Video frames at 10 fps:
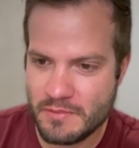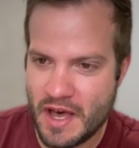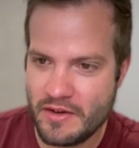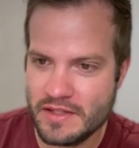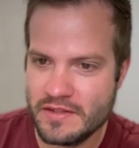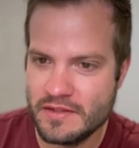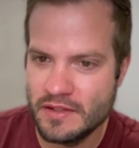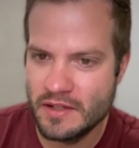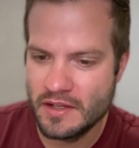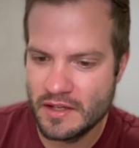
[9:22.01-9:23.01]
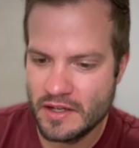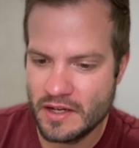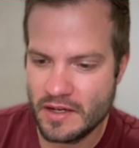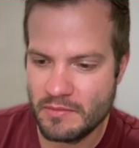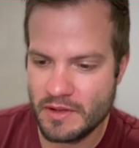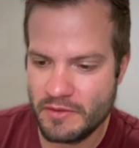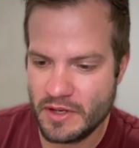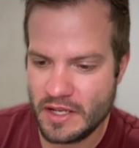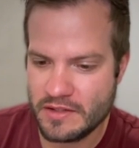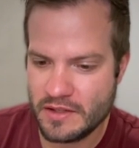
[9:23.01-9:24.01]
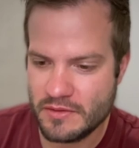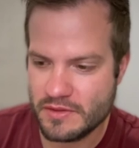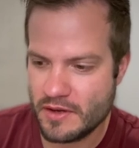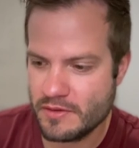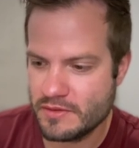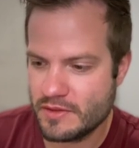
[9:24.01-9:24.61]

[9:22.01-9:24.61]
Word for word: palettes um, if you need to use those.